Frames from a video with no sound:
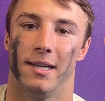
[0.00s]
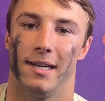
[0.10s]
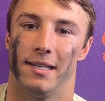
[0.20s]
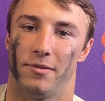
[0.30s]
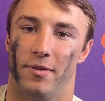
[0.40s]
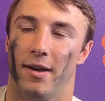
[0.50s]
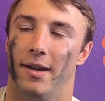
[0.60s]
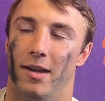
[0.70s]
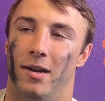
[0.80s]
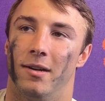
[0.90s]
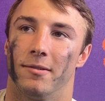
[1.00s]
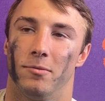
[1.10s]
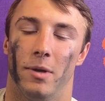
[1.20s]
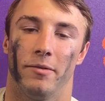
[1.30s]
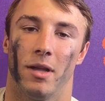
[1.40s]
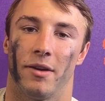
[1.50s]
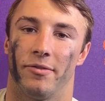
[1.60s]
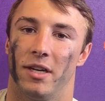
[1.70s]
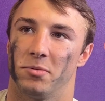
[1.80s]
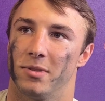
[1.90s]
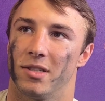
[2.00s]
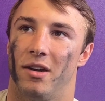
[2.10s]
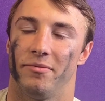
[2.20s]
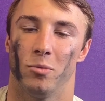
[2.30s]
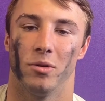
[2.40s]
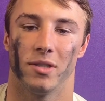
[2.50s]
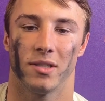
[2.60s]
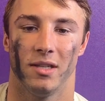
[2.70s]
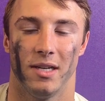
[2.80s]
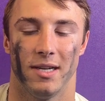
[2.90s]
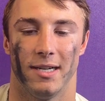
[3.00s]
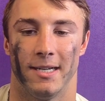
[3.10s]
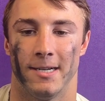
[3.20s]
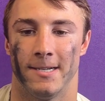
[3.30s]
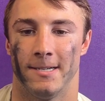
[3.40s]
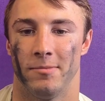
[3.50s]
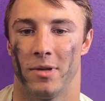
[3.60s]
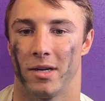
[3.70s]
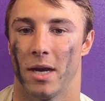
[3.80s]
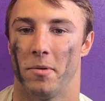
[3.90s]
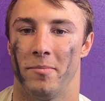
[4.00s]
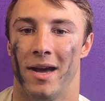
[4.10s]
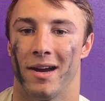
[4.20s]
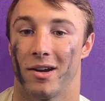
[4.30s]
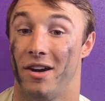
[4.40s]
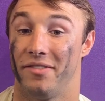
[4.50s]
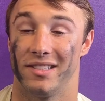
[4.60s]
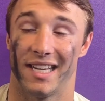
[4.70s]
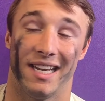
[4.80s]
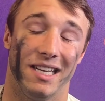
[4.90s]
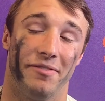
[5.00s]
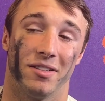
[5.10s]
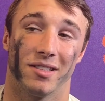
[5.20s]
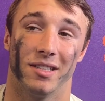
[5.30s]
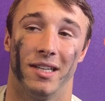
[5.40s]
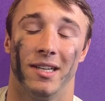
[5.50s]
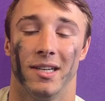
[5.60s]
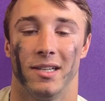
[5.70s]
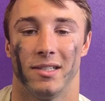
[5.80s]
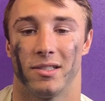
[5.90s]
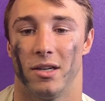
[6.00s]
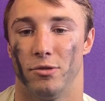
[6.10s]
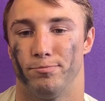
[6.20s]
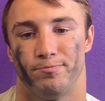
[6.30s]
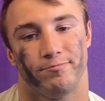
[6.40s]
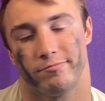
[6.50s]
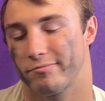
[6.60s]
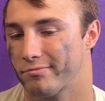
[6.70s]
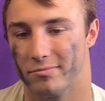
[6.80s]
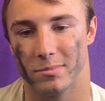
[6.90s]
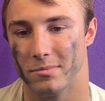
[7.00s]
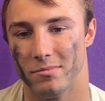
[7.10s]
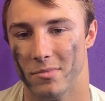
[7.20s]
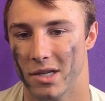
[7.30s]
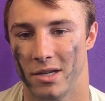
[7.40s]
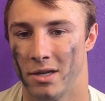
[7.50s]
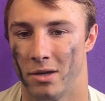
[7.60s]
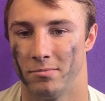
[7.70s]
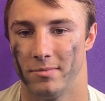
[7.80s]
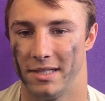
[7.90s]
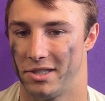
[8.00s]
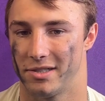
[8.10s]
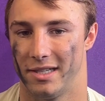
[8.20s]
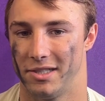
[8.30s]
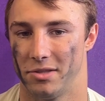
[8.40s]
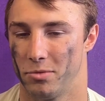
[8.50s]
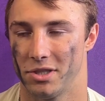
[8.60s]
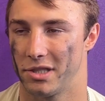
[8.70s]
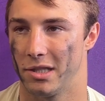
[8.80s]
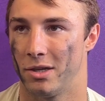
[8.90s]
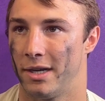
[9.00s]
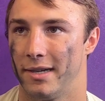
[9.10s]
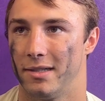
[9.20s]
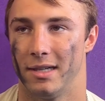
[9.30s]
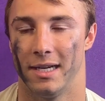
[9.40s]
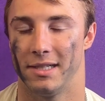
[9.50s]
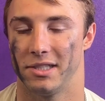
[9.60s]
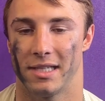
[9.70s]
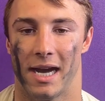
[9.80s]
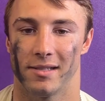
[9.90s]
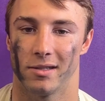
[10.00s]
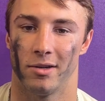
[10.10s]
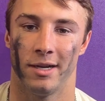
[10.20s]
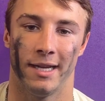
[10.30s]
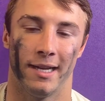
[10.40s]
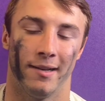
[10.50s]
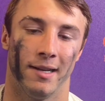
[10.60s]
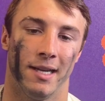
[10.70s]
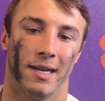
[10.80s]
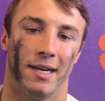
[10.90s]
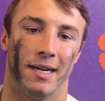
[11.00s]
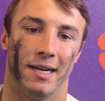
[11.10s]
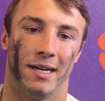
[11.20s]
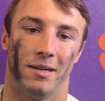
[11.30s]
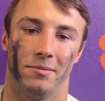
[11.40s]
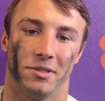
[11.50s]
it's very young. We have a lot of freshmen, sophomores. They're coming back, offense and defensively. So, you know, we're just learning. It's just guys learning and